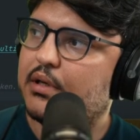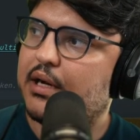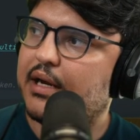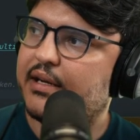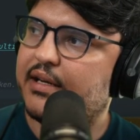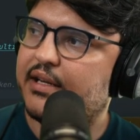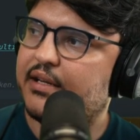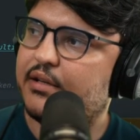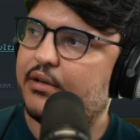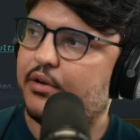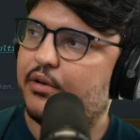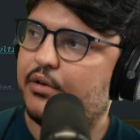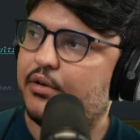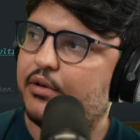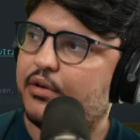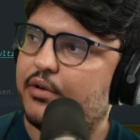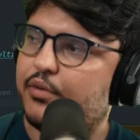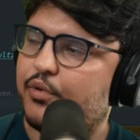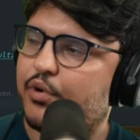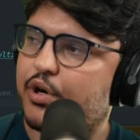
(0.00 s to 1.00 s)
I did all
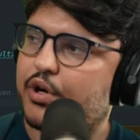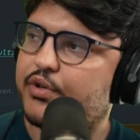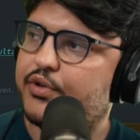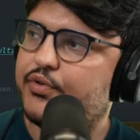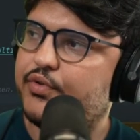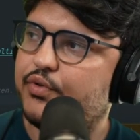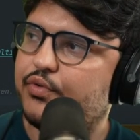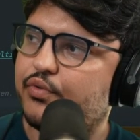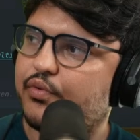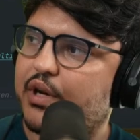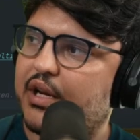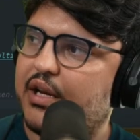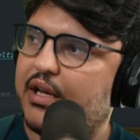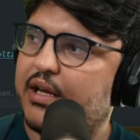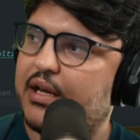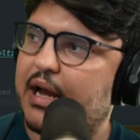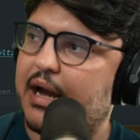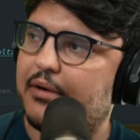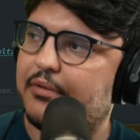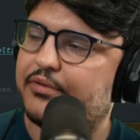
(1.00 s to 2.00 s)
the work to really
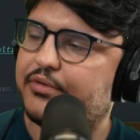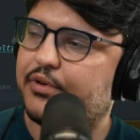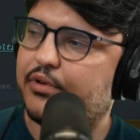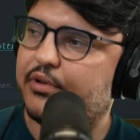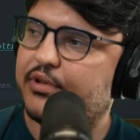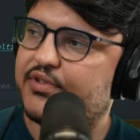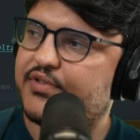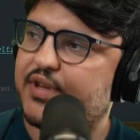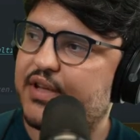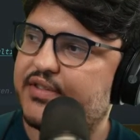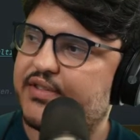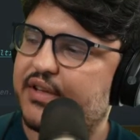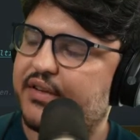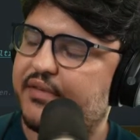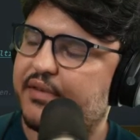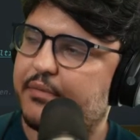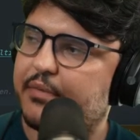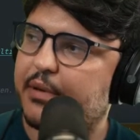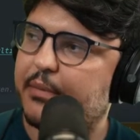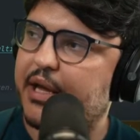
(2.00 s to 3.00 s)
count all the states that I've
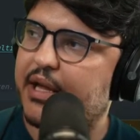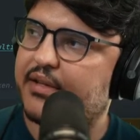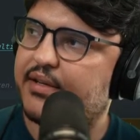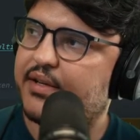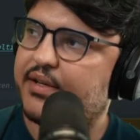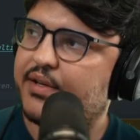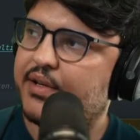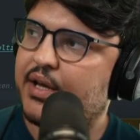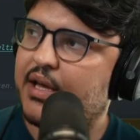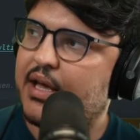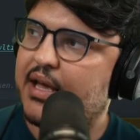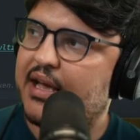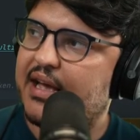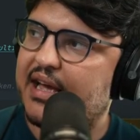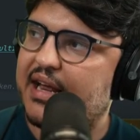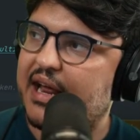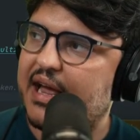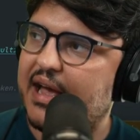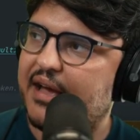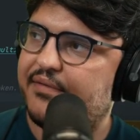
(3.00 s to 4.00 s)
implemented,
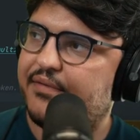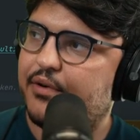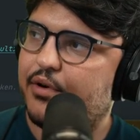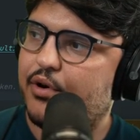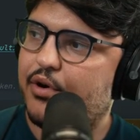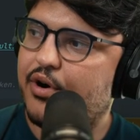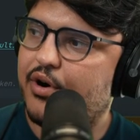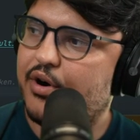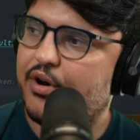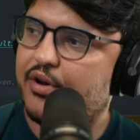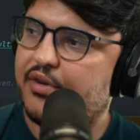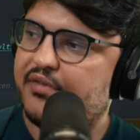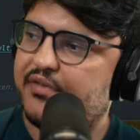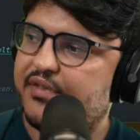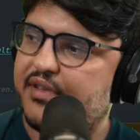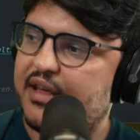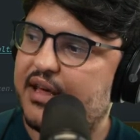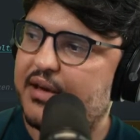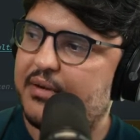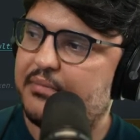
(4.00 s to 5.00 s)
and I have all of
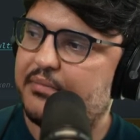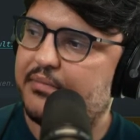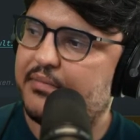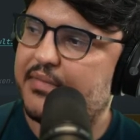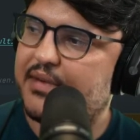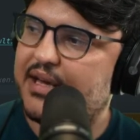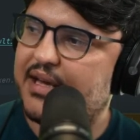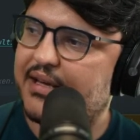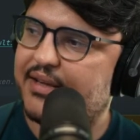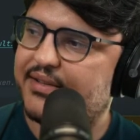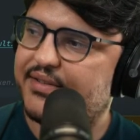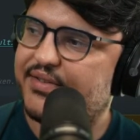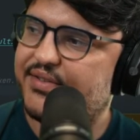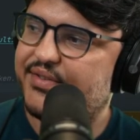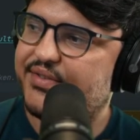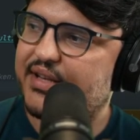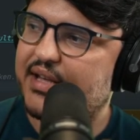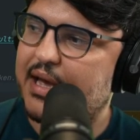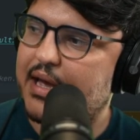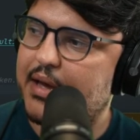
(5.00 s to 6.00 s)
them
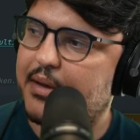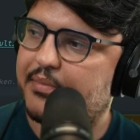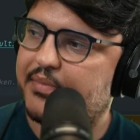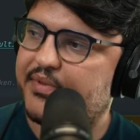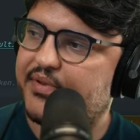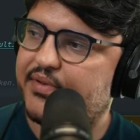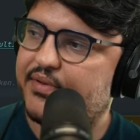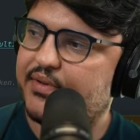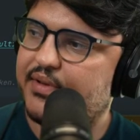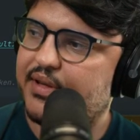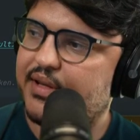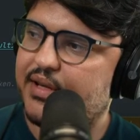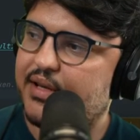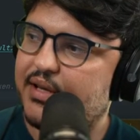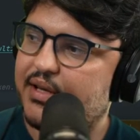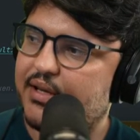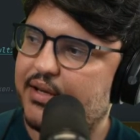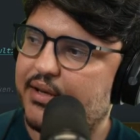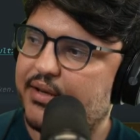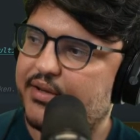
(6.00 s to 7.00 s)
except
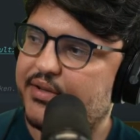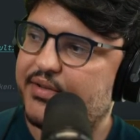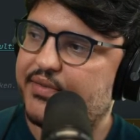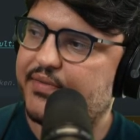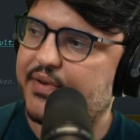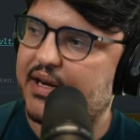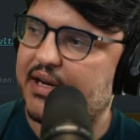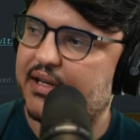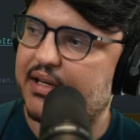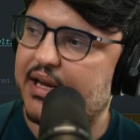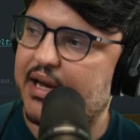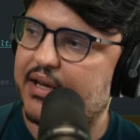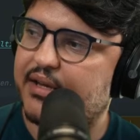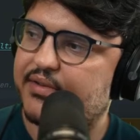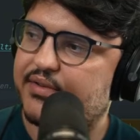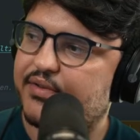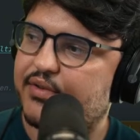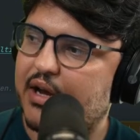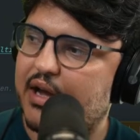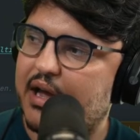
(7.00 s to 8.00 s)
these final guys.
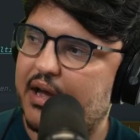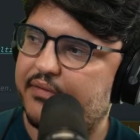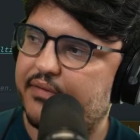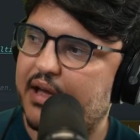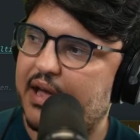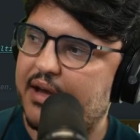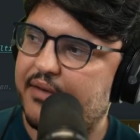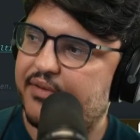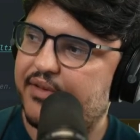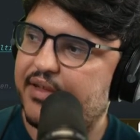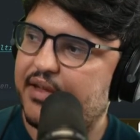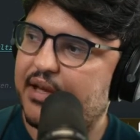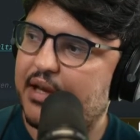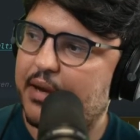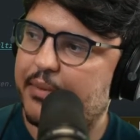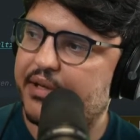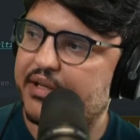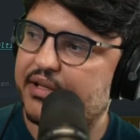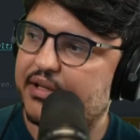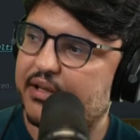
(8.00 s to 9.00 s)
So I have everything
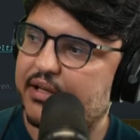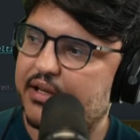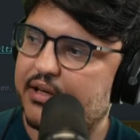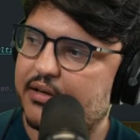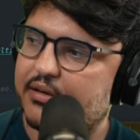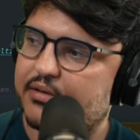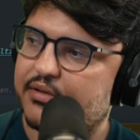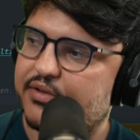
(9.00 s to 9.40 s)
up until here.